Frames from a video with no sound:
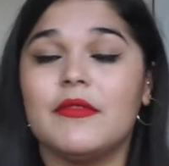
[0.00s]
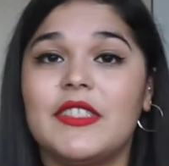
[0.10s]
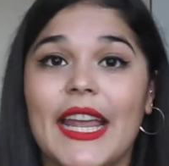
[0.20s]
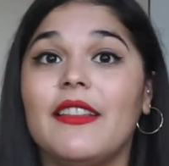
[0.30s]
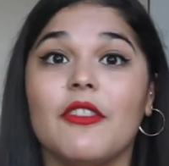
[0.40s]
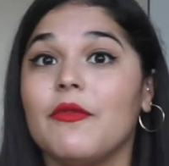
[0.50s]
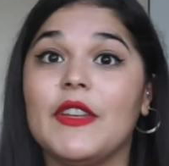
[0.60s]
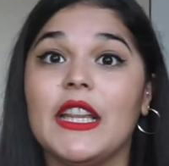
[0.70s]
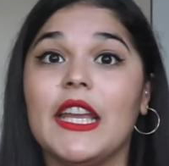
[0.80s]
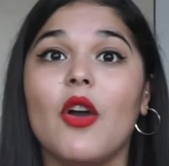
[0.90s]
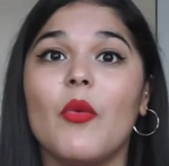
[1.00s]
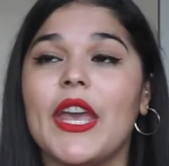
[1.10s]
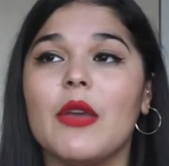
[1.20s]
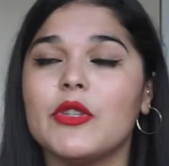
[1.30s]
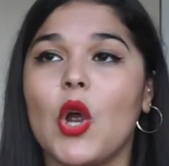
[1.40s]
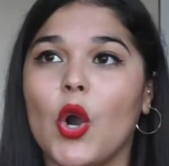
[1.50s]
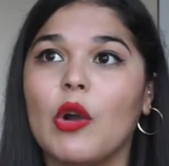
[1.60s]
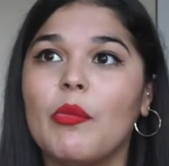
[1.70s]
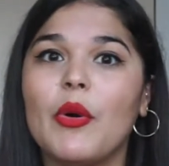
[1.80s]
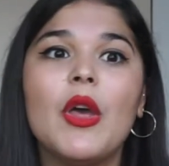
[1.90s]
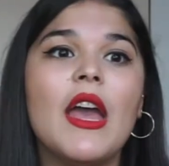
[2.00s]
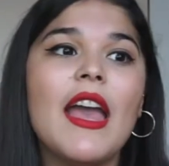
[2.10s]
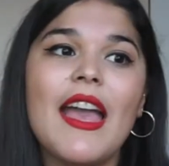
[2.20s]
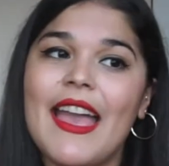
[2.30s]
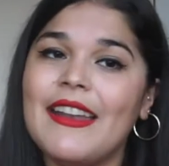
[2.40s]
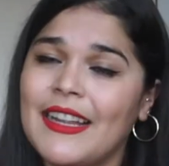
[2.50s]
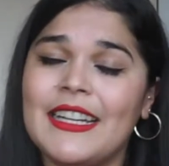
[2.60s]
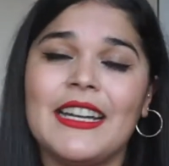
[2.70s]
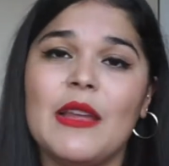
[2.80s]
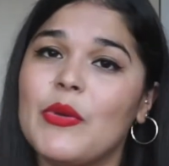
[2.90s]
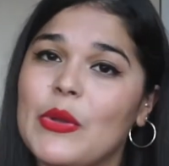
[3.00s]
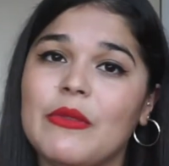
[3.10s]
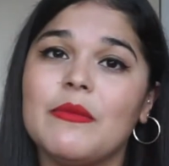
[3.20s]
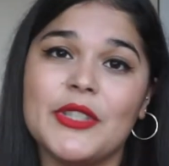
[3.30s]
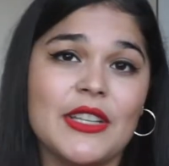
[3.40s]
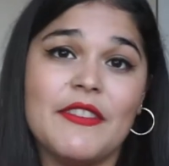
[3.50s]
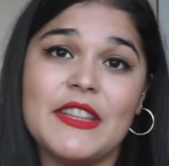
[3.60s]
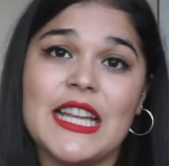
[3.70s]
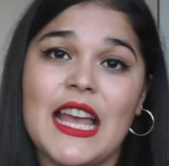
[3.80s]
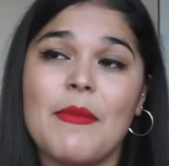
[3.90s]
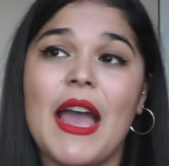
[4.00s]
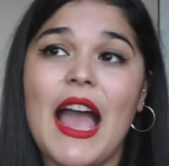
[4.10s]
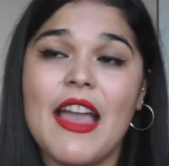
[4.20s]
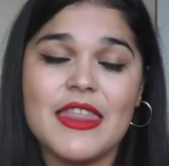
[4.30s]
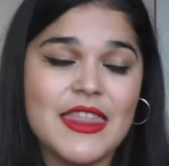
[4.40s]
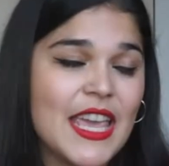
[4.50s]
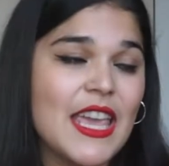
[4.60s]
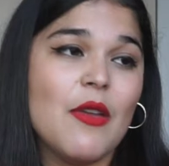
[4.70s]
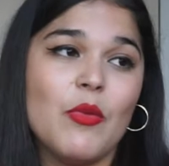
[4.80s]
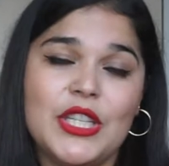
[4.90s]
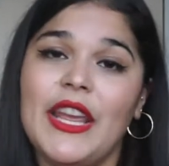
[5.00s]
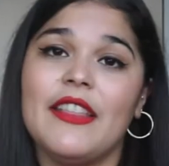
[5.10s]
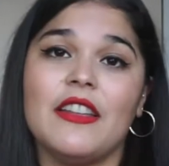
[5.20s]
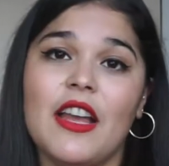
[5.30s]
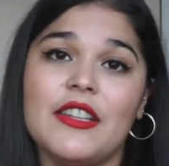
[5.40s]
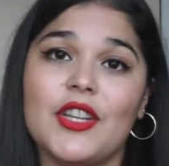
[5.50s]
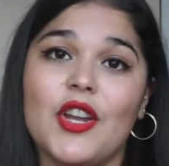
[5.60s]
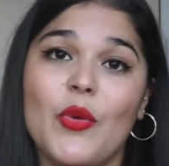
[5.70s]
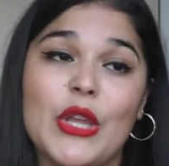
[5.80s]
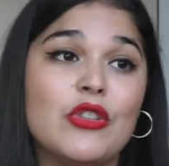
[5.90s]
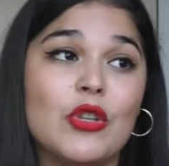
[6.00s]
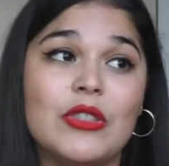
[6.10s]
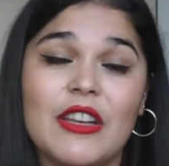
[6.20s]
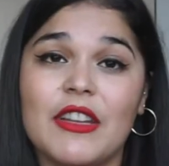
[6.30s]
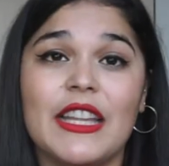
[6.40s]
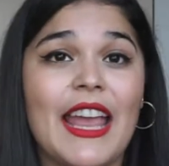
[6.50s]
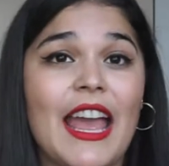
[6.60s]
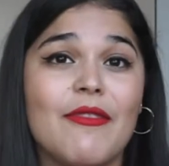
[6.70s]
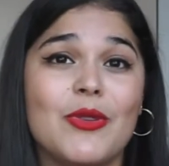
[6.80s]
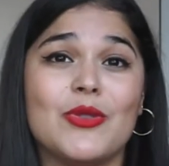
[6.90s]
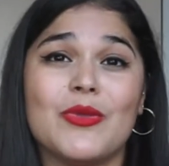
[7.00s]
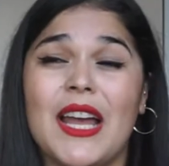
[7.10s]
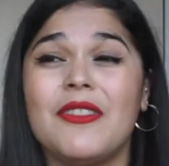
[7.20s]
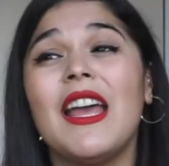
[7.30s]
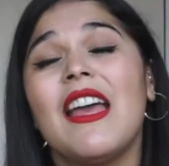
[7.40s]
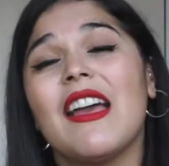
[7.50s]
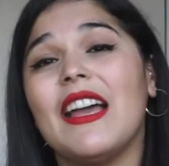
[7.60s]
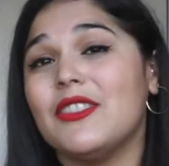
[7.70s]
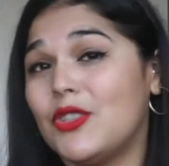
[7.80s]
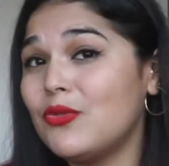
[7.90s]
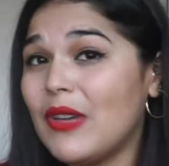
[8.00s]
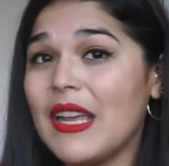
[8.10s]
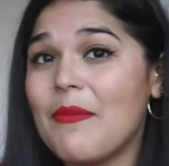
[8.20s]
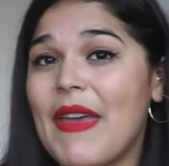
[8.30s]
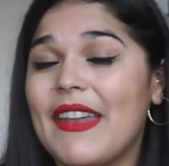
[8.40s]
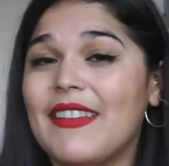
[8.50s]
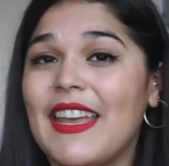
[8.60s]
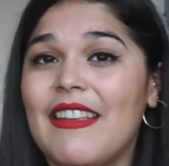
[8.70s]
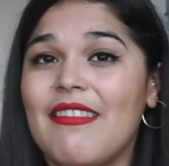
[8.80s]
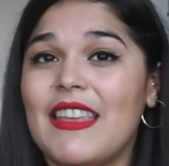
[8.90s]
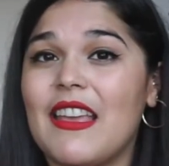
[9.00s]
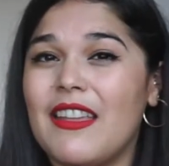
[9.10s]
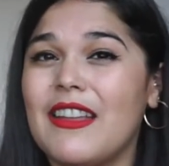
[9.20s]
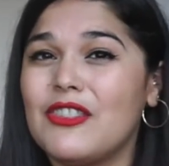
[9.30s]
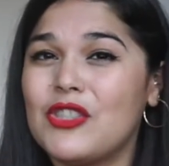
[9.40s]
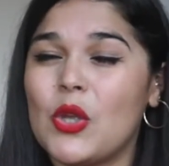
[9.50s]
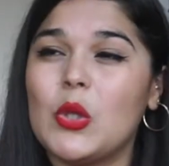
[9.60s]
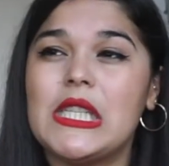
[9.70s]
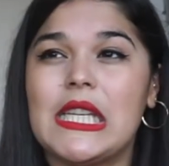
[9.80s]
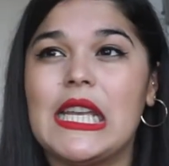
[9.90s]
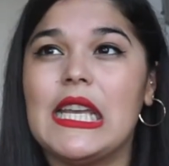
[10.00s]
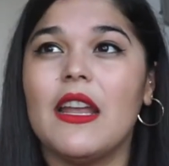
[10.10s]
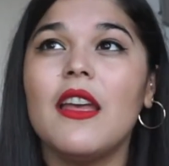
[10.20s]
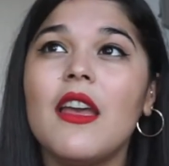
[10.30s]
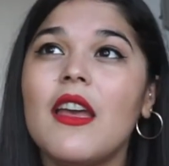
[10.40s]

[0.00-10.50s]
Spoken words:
take the feeling away. It was horrible. And 99% of the time, they would take the nausea away. So definitely have those around. I do recommend getting the unsalted